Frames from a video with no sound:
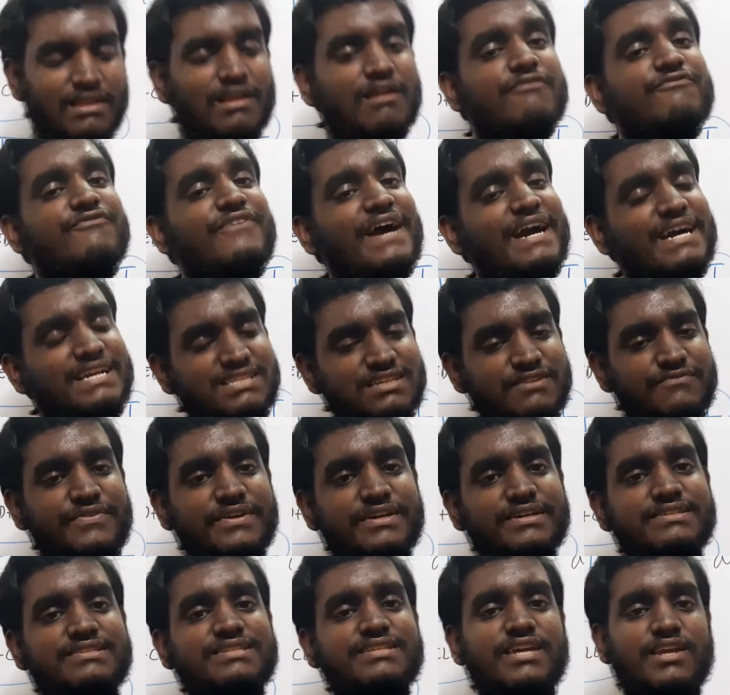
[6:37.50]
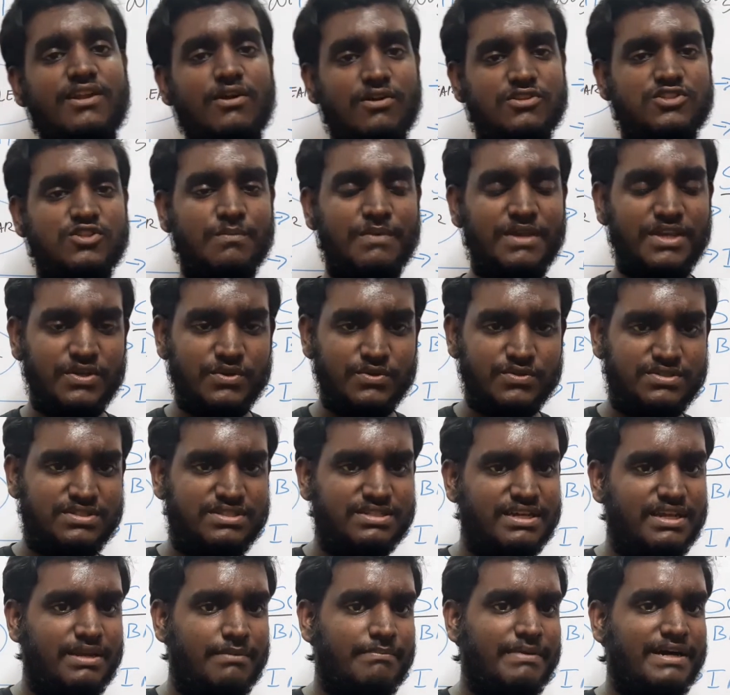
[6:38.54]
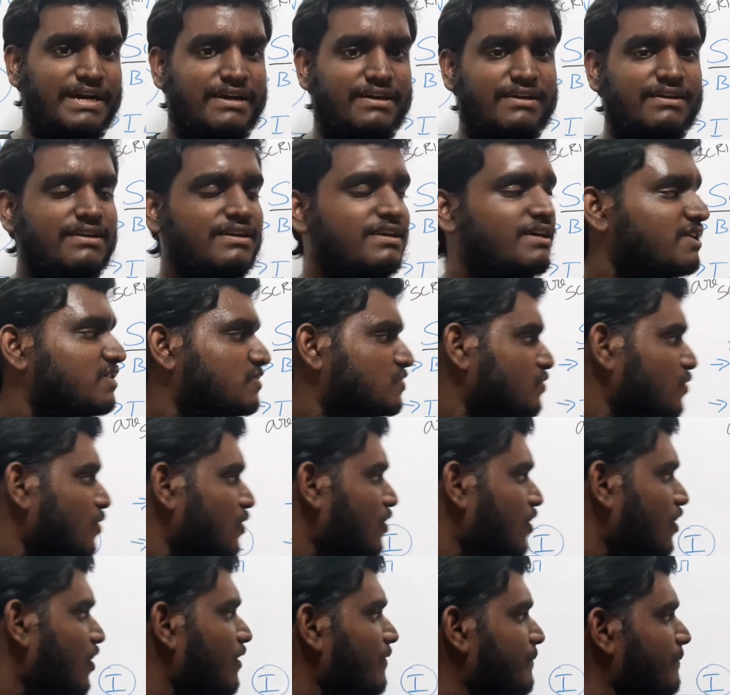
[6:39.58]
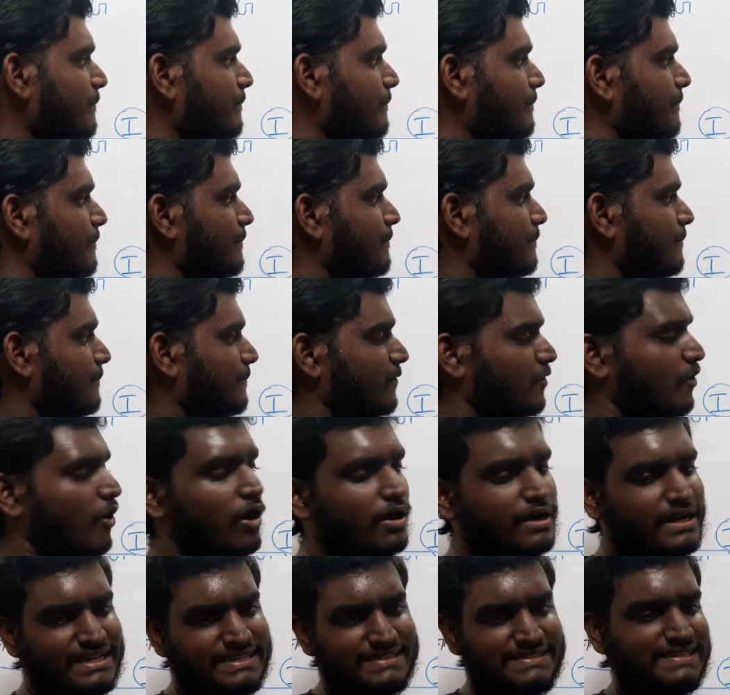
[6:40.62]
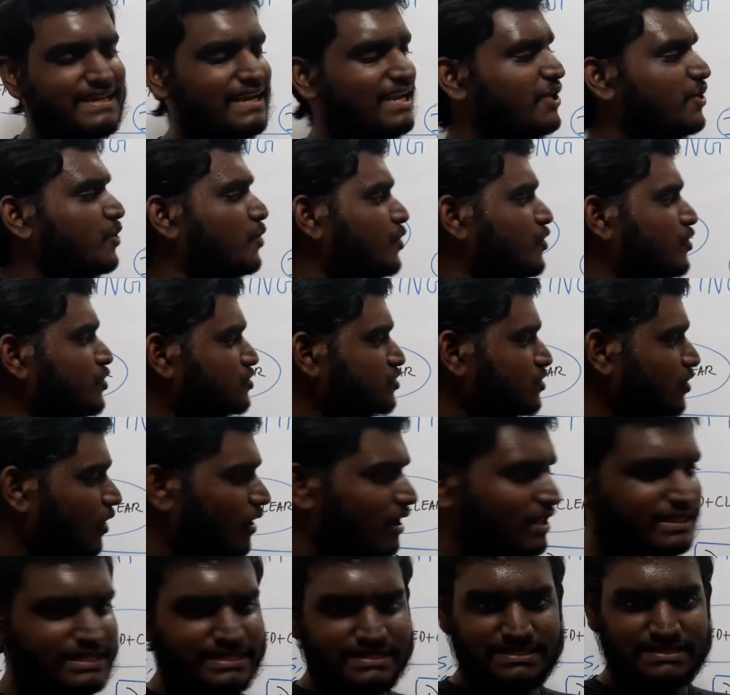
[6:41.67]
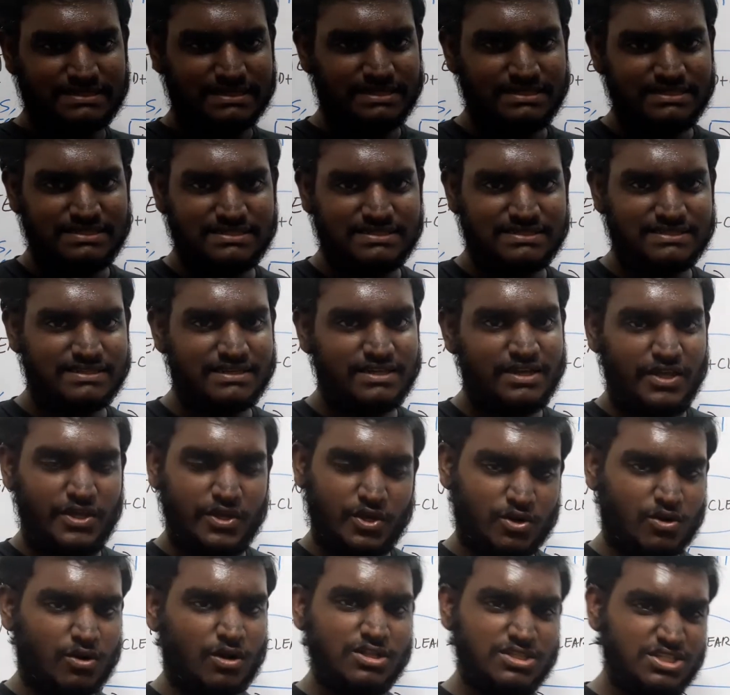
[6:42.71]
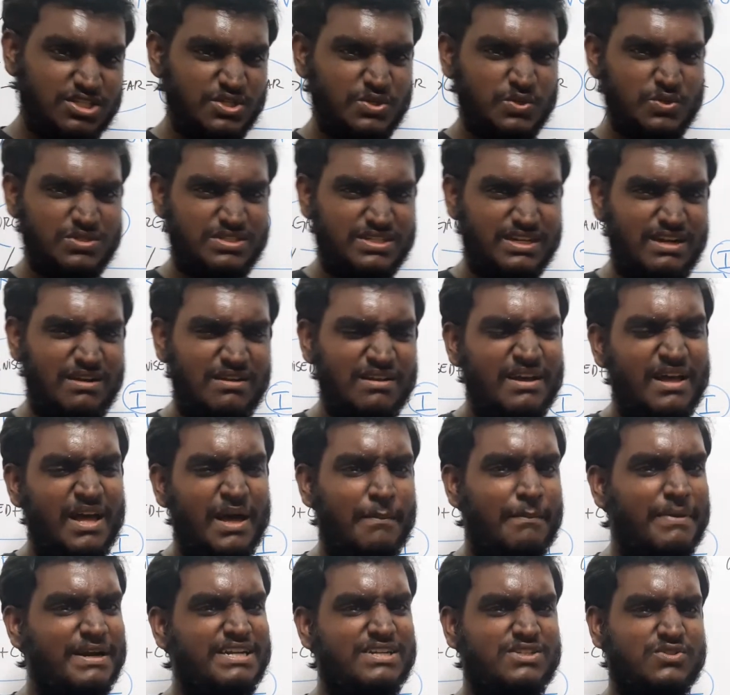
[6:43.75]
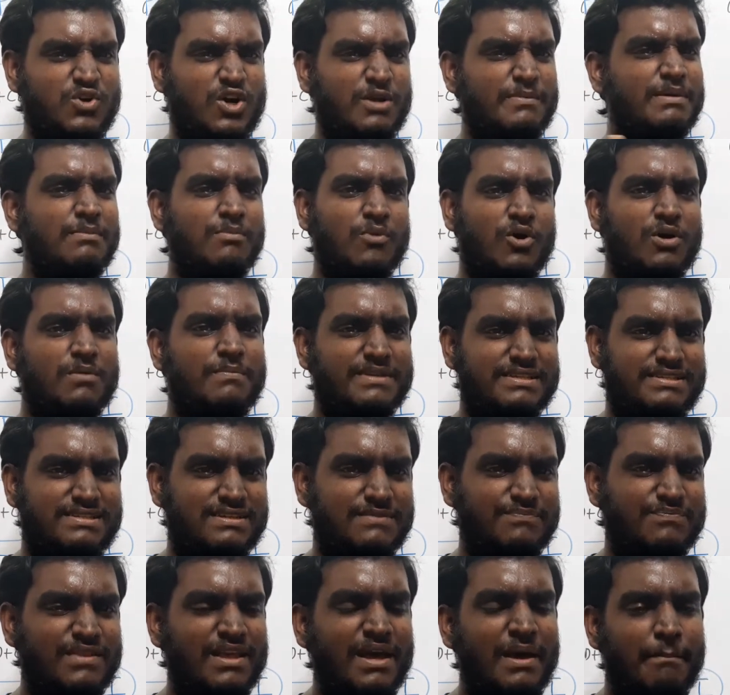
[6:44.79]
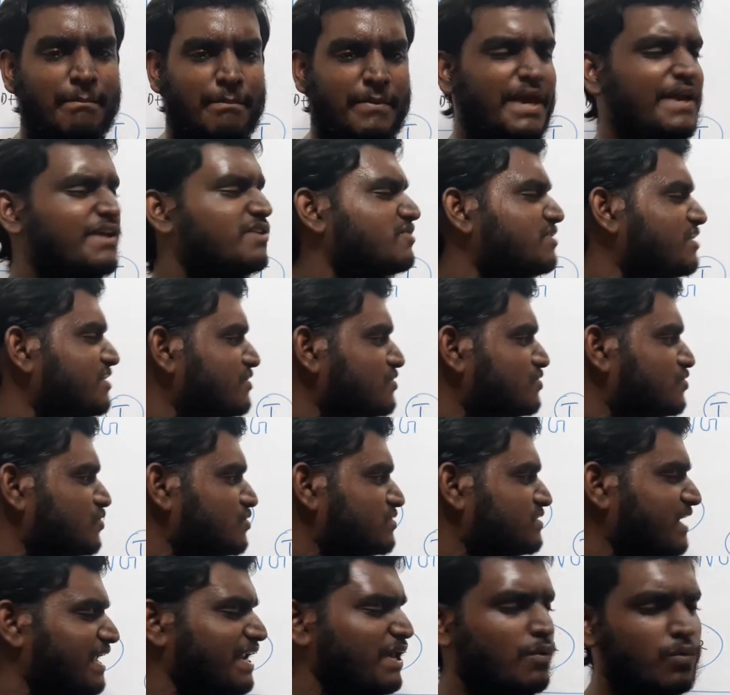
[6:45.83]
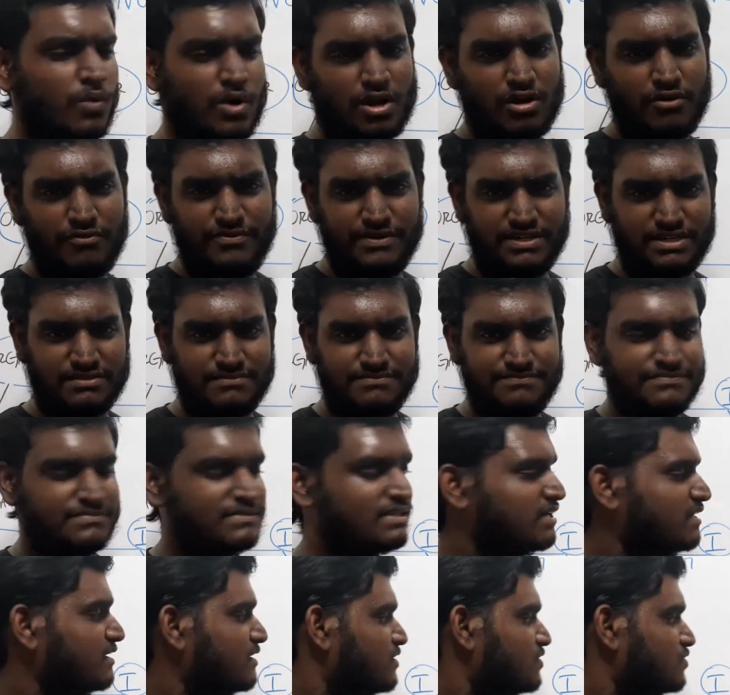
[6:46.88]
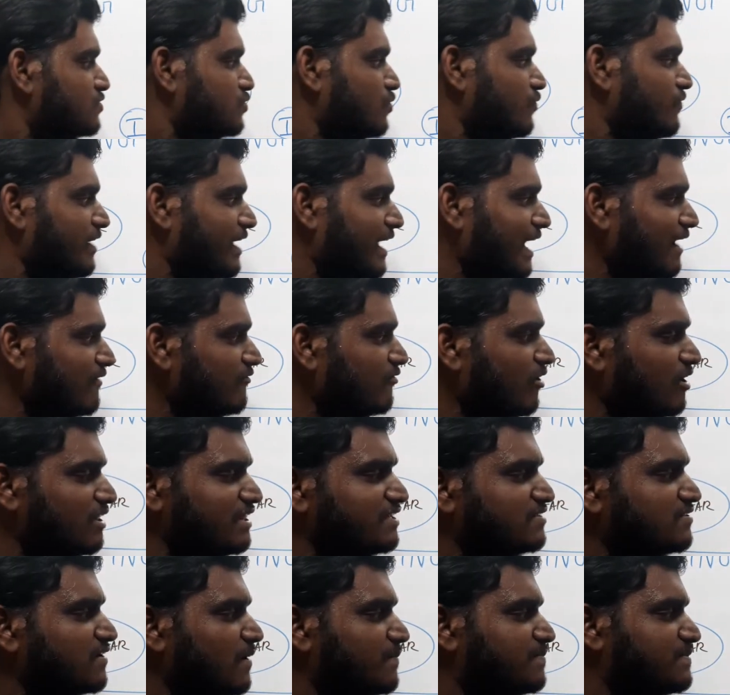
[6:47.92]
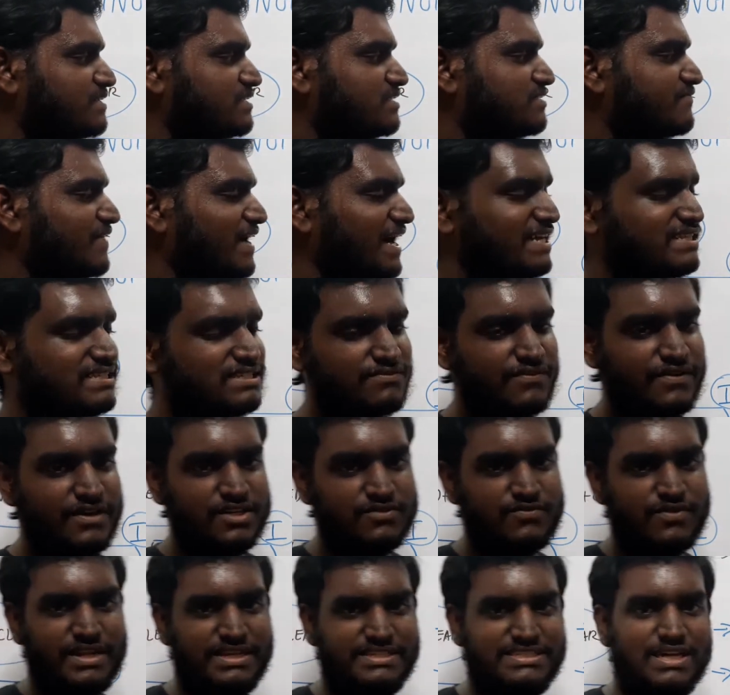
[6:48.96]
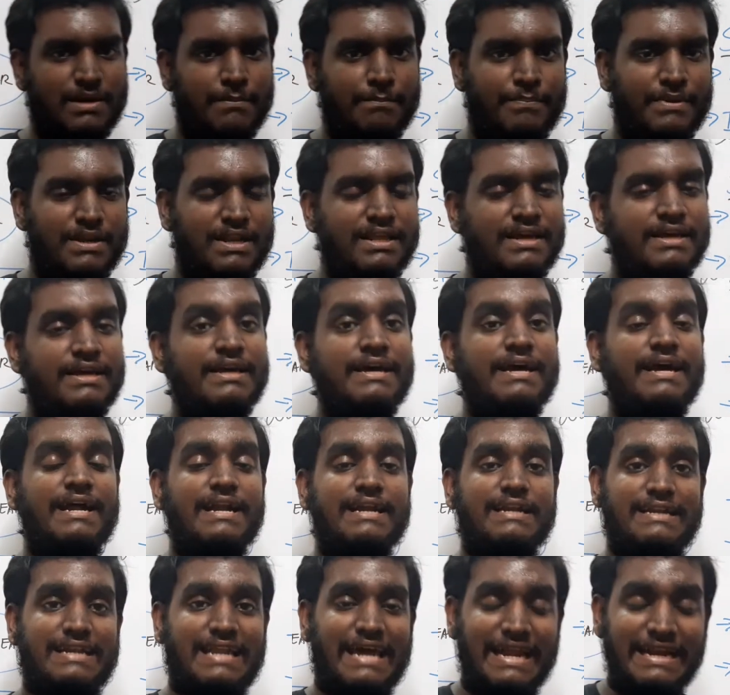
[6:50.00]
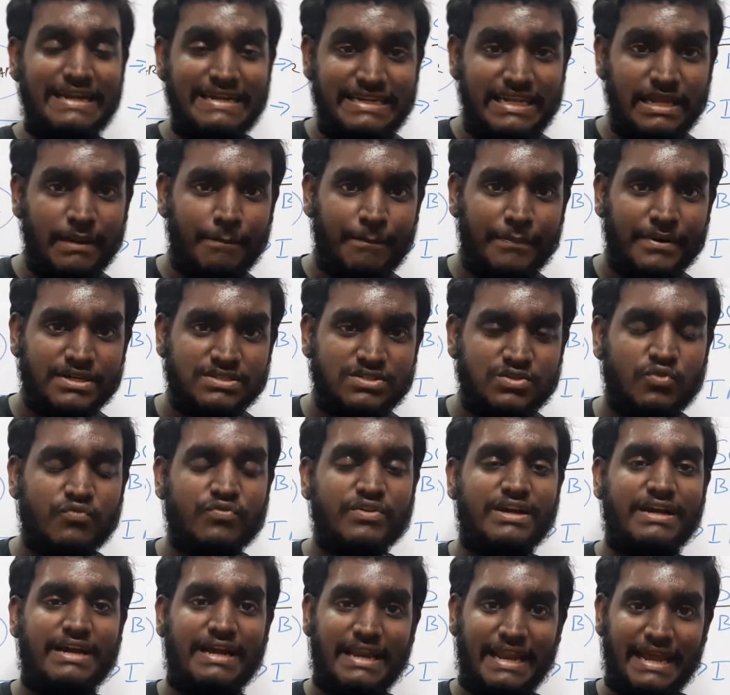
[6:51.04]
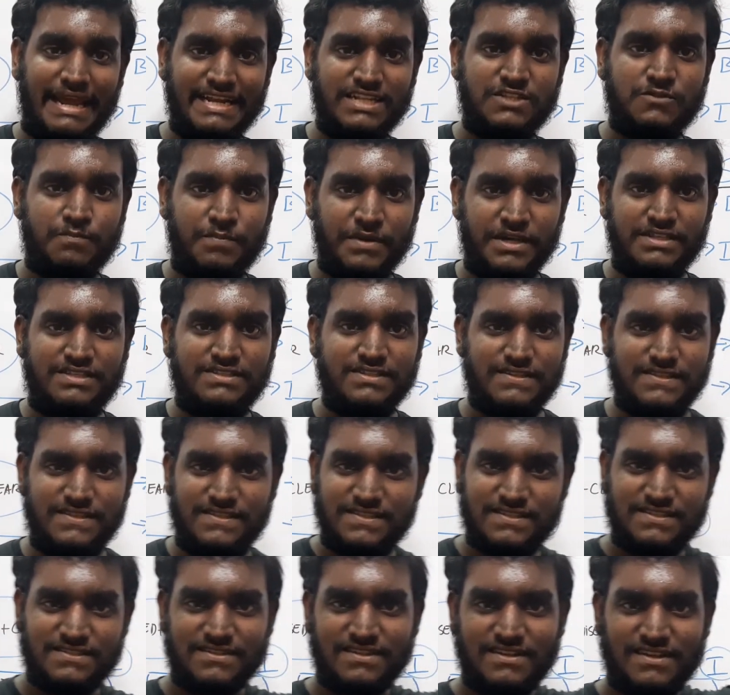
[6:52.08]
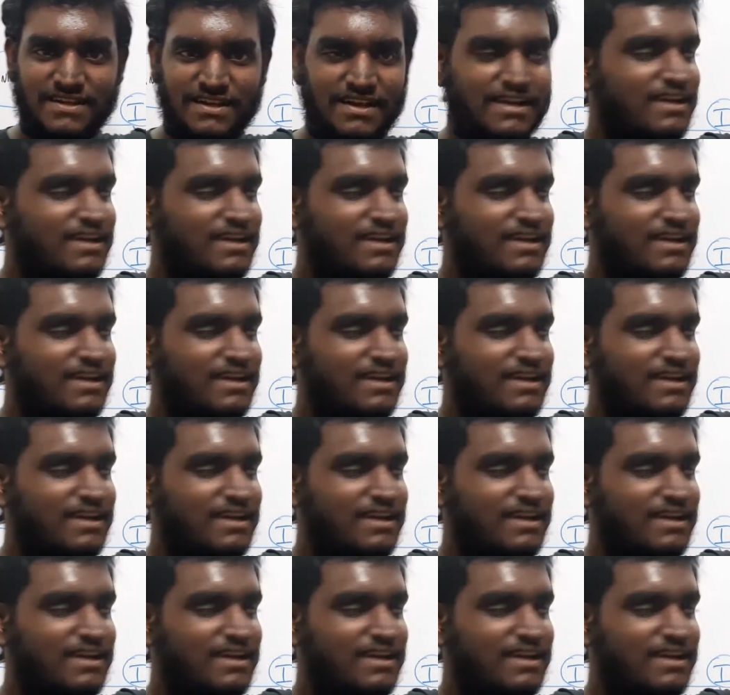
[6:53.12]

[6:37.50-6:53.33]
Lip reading: Facts and figures can also be used in bang. So not necessarily you use all these things. You can also use it, but it's going to be more messy. Make sure that you choose any one of it. So we have all these options. Facts and figures, for example, 90% of the great speeches